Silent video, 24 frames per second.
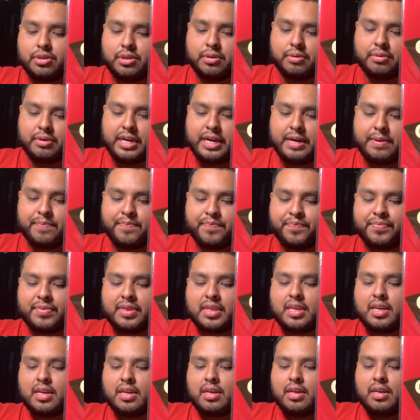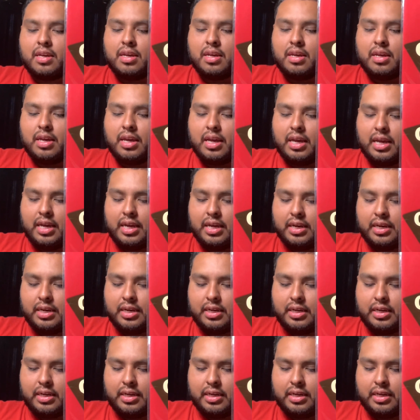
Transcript: right? And